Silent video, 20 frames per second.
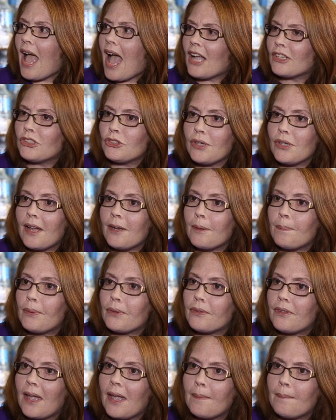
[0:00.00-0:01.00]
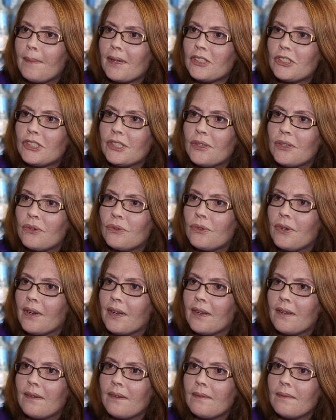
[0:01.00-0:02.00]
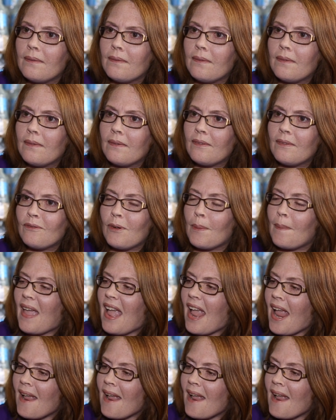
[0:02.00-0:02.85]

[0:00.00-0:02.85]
I try to protect my children from